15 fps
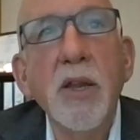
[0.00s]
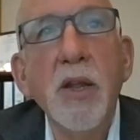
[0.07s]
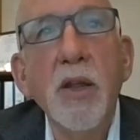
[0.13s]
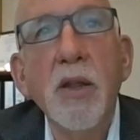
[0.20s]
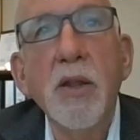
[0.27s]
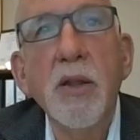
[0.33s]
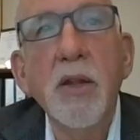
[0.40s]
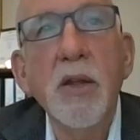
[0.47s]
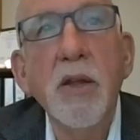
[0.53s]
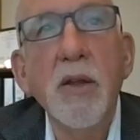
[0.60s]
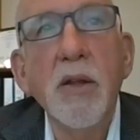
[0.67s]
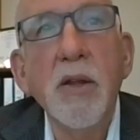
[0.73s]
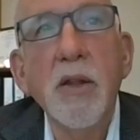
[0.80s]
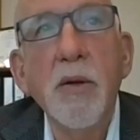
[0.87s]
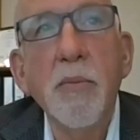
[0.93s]
The
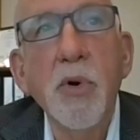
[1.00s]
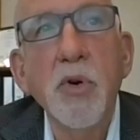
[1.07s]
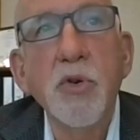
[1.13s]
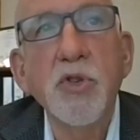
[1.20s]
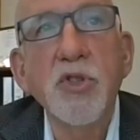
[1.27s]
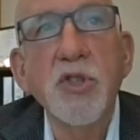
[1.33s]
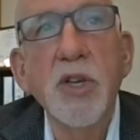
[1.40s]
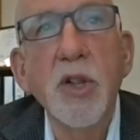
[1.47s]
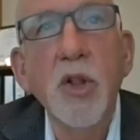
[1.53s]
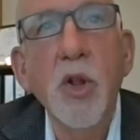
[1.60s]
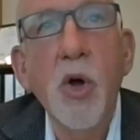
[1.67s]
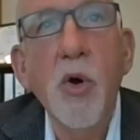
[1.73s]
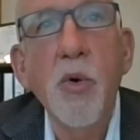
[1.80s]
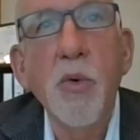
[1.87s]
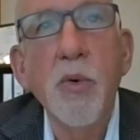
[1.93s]
emergency
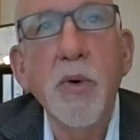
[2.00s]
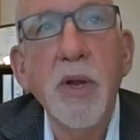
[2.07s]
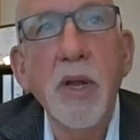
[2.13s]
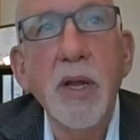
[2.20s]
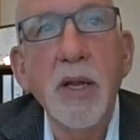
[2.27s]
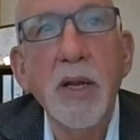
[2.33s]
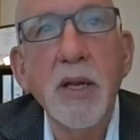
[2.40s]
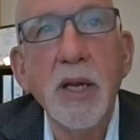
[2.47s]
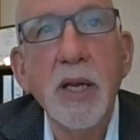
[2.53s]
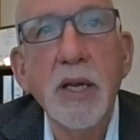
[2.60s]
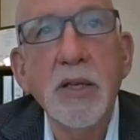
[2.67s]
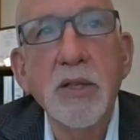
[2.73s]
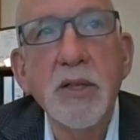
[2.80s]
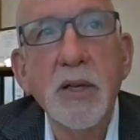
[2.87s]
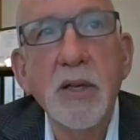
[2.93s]
loan
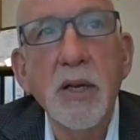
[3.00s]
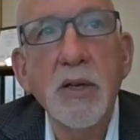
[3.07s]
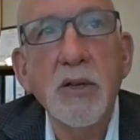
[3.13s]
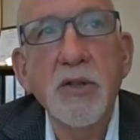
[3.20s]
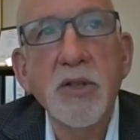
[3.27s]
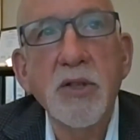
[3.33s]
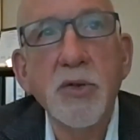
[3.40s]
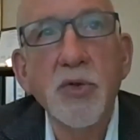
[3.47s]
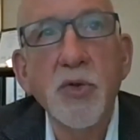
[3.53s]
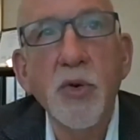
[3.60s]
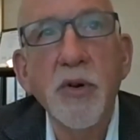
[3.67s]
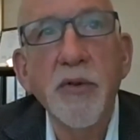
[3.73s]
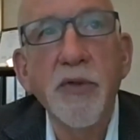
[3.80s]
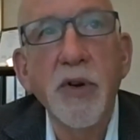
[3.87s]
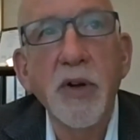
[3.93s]
is sort
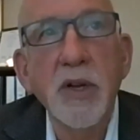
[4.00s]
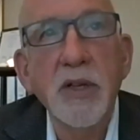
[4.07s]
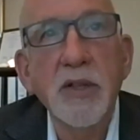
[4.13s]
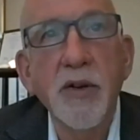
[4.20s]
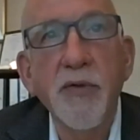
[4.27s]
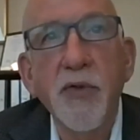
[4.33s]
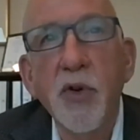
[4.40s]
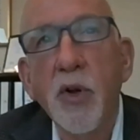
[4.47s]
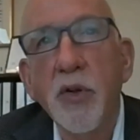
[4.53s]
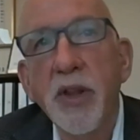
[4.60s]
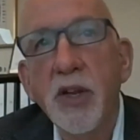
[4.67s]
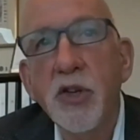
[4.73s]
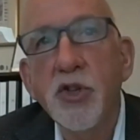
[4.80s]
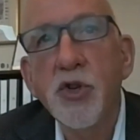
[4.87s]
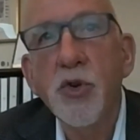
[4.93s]
of difficult. They
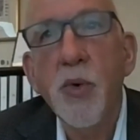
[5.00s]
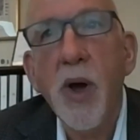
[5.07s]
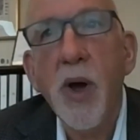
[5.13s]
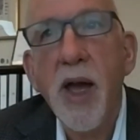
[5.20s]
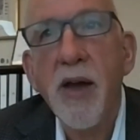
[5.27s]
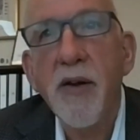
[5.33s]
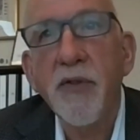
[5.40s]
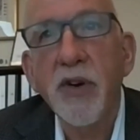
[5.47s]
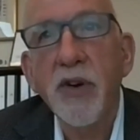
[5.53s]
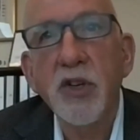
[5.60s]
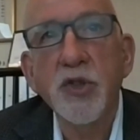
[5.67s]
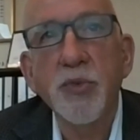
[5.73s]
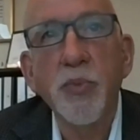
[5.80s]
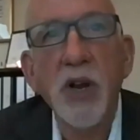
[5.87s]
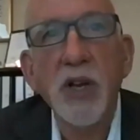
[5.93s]
do have an
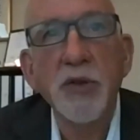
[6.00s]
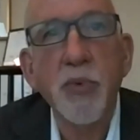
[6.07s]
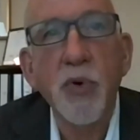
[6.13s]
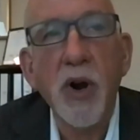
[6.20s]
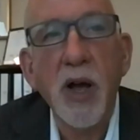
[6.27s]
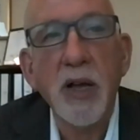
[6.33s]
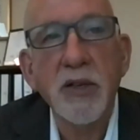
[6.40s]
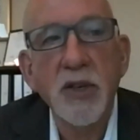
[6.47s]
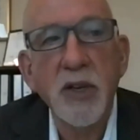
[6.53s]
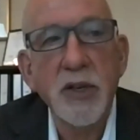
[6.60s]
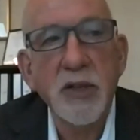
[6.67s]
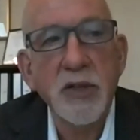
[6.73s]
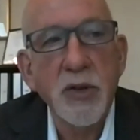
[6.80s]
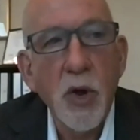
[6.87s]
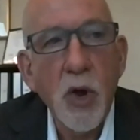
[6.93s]
express
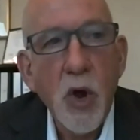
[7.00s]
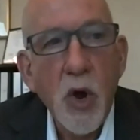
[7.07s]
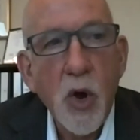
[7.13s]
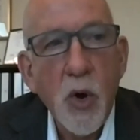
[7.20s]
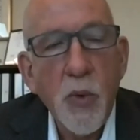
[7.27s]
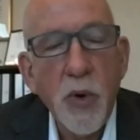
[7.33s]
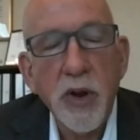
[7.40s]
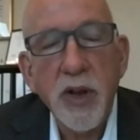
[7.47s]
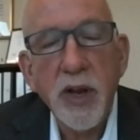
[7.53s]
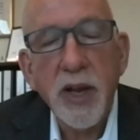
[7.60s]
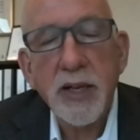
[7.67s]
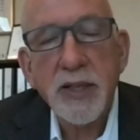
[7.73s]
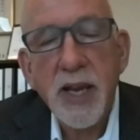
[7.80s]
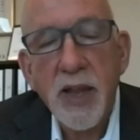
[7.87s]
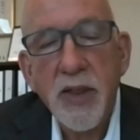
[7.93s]
process where you can
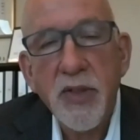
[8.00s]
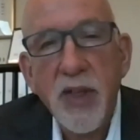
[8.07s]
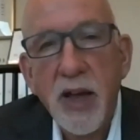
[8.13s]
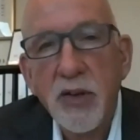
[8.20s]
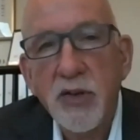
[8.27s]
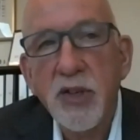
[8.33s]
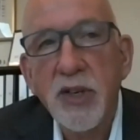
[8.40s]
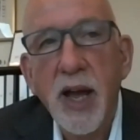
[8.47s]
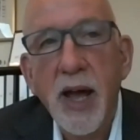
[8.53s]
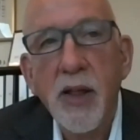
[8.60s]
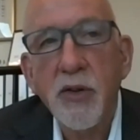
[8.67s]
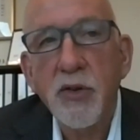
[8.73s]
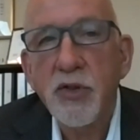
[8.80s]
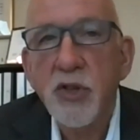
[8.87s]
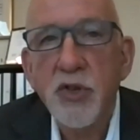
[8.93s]
get
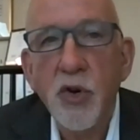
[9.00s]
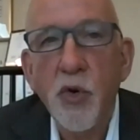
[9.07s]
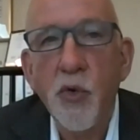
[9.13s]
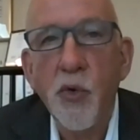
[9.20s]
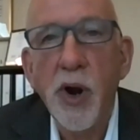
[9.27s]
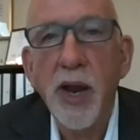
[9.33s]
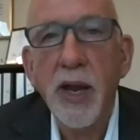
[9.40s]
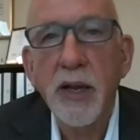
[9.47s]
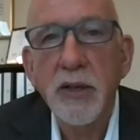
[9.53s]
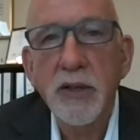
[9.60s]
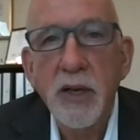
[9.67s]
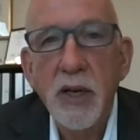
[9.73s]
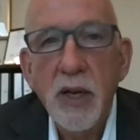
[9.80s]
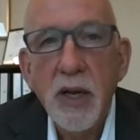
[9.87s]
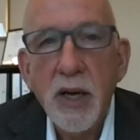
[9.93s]
$10,000 as a grant.
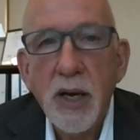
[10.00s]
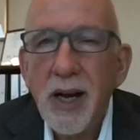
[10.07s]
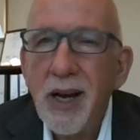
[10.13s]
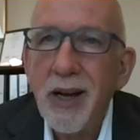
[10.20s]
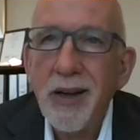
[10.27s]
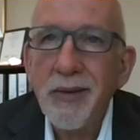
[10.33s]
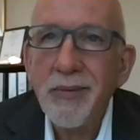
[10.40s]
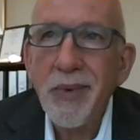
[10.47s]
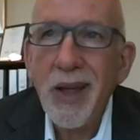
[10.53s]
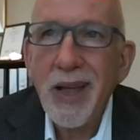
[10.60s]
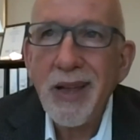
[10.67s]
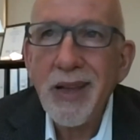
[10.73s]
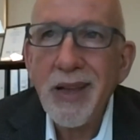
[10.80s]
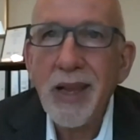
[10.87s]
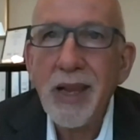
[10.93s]

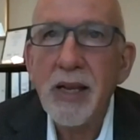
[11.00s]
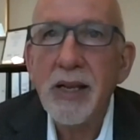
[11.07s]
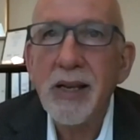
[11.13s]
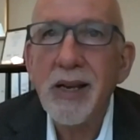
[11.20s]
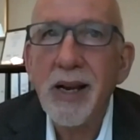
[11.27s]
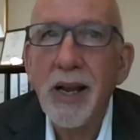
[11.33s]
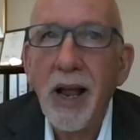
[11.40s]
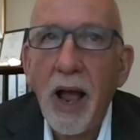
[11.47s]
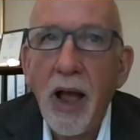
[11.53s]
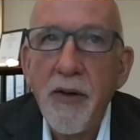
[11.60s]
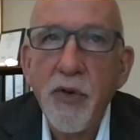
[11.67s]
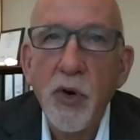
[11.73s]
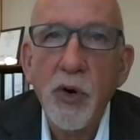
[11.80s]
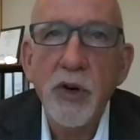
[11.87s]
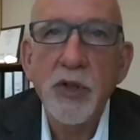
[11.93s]
I've
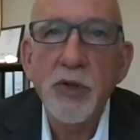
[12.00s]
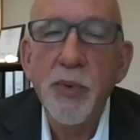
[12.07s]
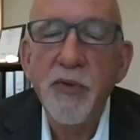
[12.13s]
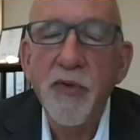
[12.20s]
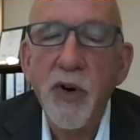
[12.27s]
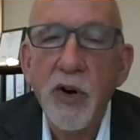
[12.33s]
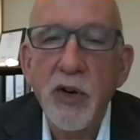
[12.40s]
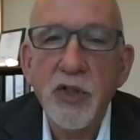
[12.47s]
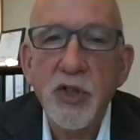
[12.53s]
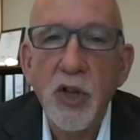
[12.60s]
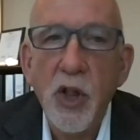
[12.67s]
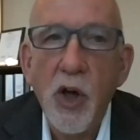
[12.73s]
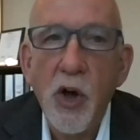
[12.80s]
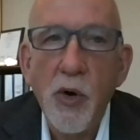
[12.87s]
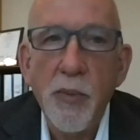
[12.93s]
heard it's been very
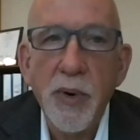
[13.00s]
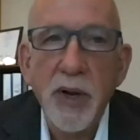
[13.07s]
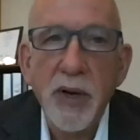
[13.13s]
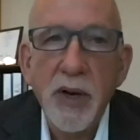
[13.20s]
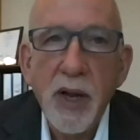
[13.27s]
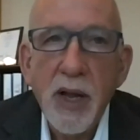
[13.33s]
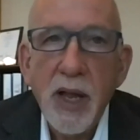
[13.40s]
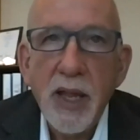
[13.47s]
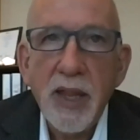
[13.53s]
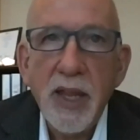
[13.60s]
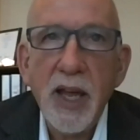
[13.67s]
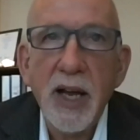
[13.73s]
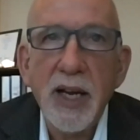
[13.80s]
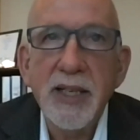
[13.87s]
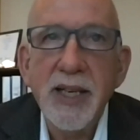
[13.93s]
slow, but the
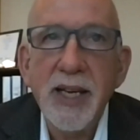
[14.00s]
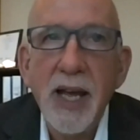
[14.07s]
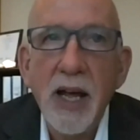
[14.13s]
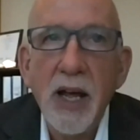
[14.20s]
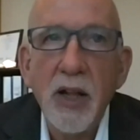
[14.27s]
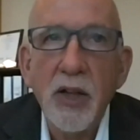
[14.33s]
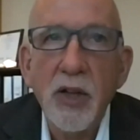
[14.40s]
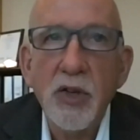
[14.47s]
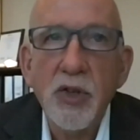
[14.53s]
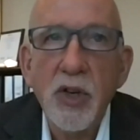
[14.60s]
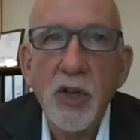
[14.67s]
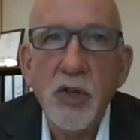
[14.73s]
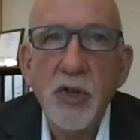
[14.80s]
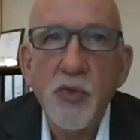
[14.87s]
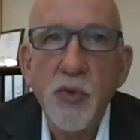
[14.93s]
EIDL
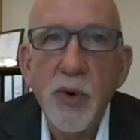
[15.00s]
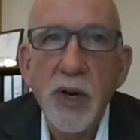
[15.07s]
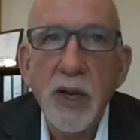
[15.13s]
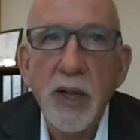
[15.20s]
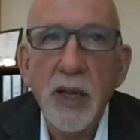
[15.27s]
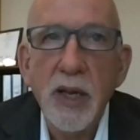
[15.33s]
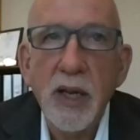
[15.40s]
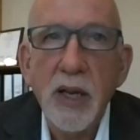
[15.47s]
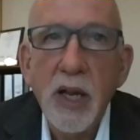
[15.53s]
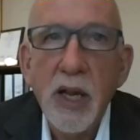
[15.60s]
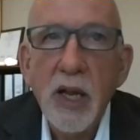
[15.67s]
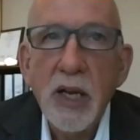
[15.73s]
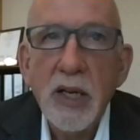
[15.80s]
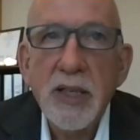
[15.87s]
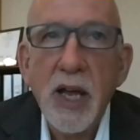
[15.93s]
is really
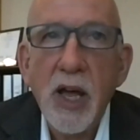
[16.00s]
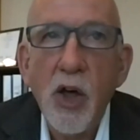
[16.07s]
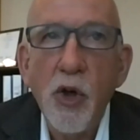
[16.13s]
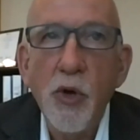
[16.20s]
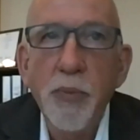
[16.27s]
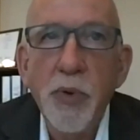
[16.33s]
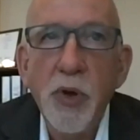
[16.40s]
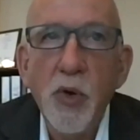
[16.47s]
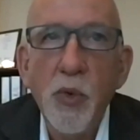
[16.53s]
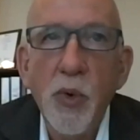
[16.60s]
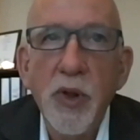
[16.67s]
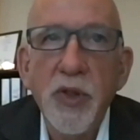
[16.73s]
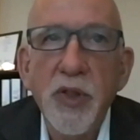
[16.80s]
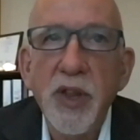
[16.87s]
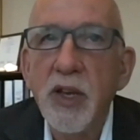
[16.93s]
to help you
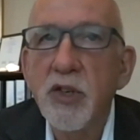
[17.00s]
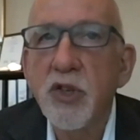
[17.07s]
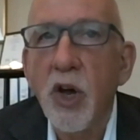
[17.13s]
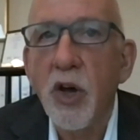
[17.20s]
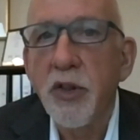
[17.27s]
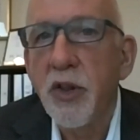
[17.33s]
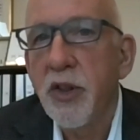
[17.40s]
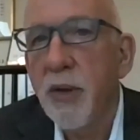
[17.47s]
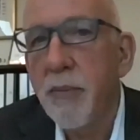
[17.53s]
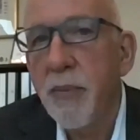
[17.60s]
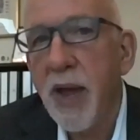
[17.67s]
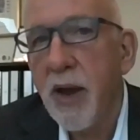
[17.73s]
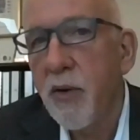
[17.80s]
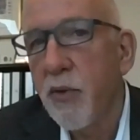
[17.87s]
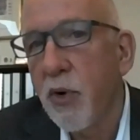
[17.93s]
with things other than
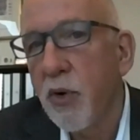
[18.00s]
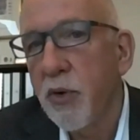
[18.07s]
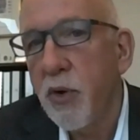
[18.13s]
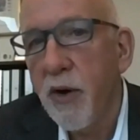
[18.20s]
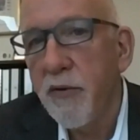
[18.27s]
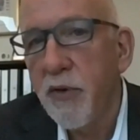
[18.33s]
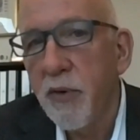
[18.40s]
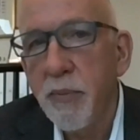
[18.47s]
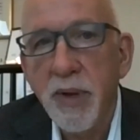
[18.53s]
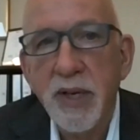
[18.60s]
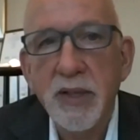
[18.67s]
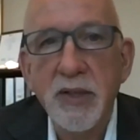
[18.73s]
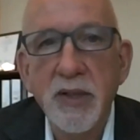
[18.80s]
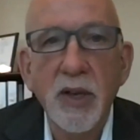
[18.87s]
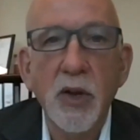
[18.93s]
payroll. You have a
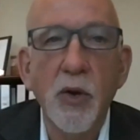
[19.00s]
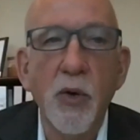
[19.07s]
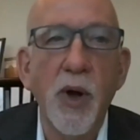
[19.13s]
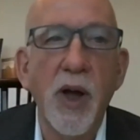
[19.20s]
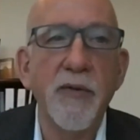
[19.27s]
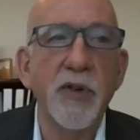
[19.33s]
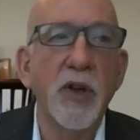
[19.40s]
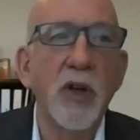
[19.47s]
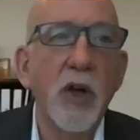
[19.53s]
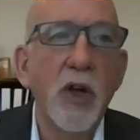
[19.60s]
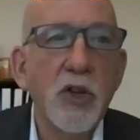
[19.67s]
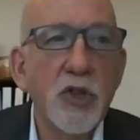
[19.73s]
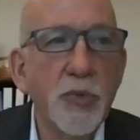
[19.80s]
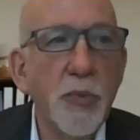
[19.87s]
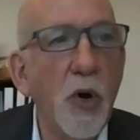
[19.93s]
business, you have a
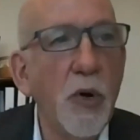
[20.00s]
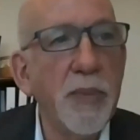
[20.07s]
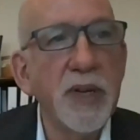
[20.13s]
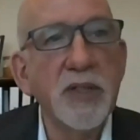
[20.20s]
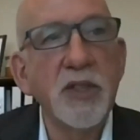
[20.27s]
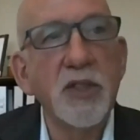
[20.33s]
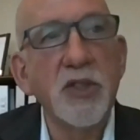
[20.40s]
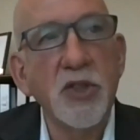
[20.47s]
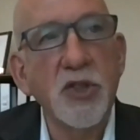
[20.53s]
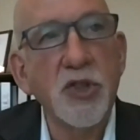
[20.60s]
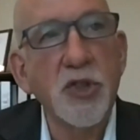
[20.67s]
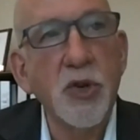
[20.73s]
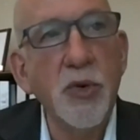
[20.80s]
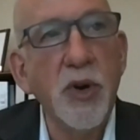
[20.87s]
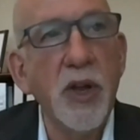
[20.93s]
small business, a
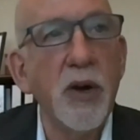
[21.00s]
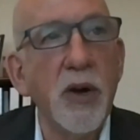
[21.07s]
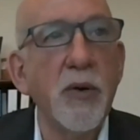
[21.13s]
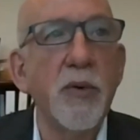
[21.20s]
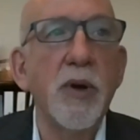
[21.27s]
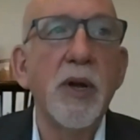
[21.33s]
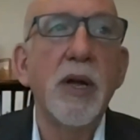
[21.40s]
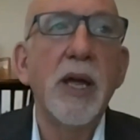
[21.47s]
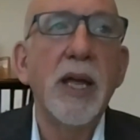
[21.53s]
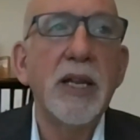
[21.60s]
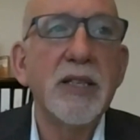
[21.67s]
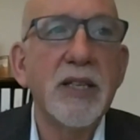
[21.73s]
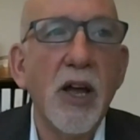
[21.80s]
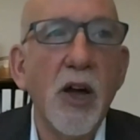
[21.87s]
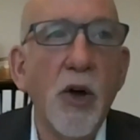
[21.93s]
studio. It's
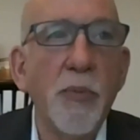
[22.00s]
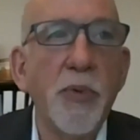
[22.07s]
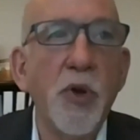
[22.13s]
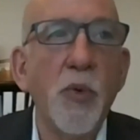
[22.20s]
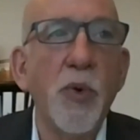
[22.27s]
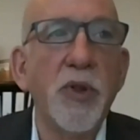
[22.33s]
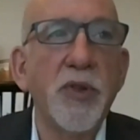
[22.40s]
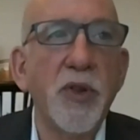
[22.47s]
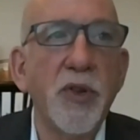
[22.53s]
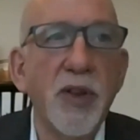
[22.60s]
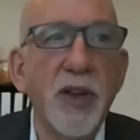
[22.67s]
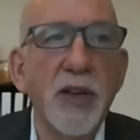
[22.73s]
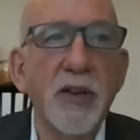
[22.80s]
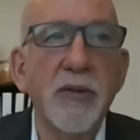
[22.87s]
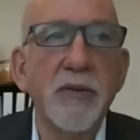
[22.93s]
to help you with the
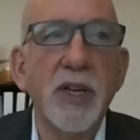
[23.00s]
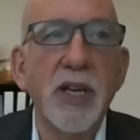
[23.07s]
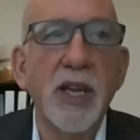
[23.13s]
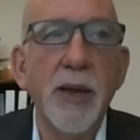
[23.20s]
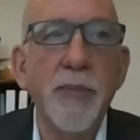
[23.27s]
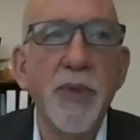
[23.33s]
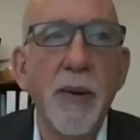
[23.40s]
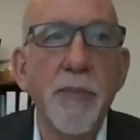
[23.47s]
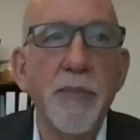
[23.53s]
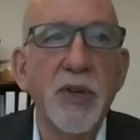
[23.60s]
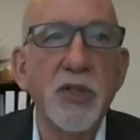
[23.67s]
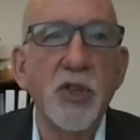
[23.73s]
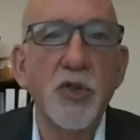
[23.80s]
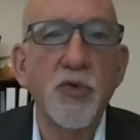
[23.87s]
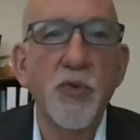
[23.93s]
thing, keep that
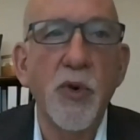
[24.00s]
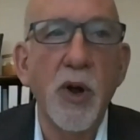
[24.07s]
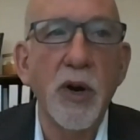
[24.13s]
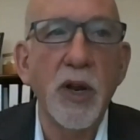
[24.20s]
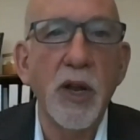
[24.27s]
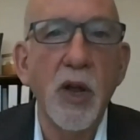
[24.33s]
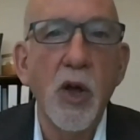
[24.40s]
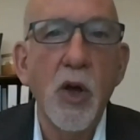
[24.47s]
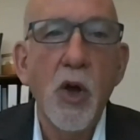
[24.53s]
business running